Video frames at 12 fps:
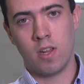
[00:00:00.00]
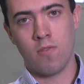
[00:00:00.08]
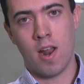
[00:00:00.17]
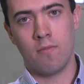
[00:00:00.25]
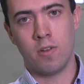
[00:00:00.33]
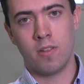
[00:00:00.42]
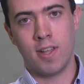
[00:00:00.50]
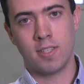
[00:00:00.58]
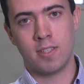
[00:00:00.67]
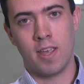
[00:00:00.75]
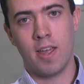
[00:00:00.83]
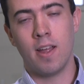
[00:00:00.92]
really relevant
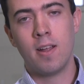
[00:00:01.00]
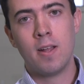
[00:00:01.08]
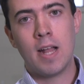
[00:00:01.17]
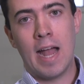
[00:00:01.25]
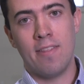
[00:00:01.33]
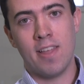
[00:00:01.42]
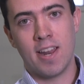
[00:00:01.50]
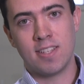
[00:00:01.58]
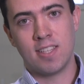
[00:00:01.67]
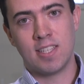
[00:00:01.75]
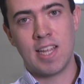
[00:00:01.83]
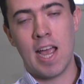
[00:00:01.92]
this year, and that
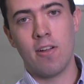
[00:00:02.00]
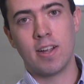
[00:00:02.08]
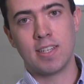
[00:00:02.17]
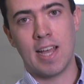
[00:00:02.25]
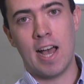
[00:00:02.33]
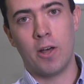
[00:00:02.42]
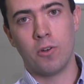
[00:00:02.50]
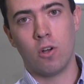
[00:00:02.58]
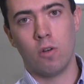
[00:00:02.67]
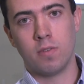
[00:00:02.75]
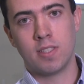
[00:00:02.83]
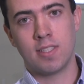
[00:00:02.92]
is the tearing down
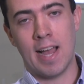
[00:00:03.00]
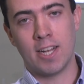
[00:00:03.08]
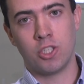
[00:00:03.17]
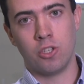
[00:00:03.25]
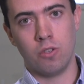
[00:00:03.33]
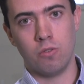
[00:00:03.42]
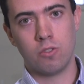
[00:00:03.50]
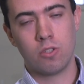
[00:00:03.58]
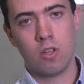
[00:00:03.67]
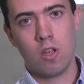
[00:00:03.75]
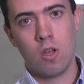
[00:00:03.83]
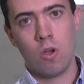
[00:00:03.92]
of
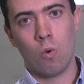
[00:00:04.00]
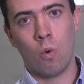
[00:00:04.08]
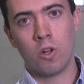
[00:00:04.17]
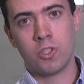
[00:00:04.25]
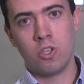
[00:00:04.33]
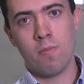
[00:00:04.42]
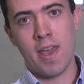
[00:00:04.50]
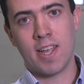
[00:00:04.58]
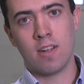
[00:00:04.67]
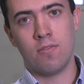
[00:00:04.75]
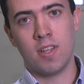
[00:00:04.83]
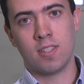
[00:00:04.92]
statues. What do you
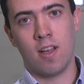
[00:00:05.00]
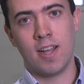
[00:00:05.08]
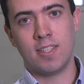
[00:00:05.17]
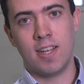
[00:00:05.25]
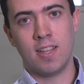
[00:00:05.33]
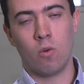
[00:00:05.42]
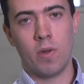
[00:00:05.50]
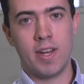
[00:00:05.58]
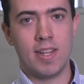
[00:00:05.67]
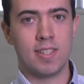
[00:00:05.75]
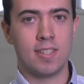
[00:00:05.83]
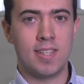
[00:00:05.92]
make of this idea that we
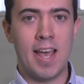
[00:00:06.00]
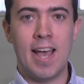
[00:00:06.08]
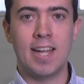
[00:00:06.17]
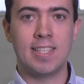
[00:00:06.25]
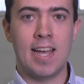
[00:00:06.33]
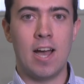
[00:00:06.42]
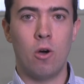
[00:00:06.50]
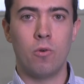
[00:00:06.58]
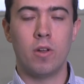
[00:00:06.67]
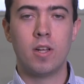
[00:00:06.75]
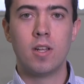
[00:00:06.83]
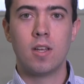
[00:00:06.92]
need to tear
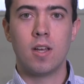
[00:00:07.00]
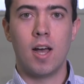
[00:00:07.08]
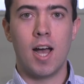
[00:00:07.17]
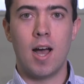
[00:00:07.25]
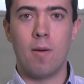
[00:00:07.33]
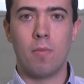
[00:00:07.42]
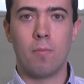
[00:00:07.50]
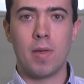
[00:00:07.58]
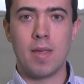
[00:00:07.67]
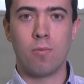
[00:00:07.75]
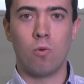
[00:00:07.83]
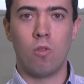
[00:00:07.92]
down
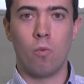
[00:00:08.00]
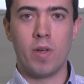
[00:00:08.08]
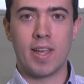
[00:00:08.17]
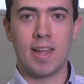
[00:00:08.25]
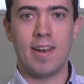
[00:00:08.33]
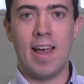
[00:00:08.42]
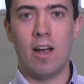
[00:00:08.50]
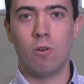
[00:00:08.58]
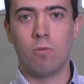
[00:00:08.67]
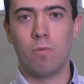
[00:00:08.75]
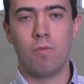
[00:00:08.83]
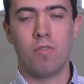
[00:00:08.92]
people that we can
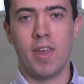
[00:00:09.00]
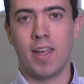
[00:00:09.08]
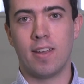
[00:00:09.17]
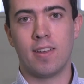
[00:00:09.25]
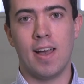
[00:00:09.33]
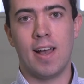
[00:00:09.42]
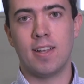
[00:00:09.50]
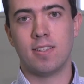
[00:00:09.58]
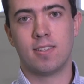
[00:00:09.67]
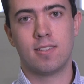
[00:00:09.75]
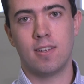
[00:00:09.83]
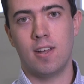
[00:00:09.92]
now think
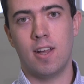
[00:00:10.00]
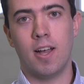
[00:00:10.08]
as